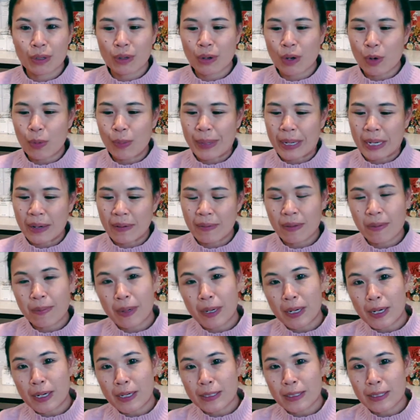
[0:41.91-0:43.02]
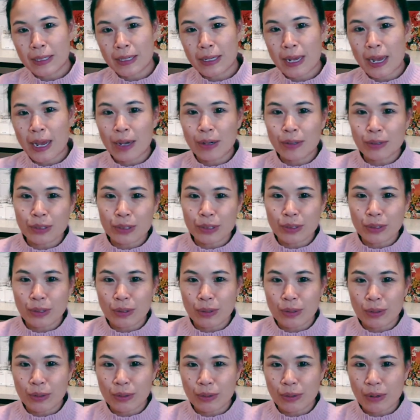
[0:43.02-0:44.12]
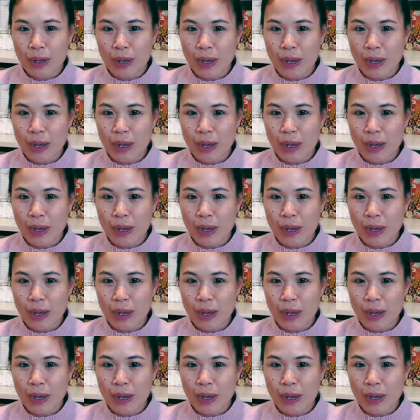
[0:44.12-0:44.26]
opening of the box and how to go,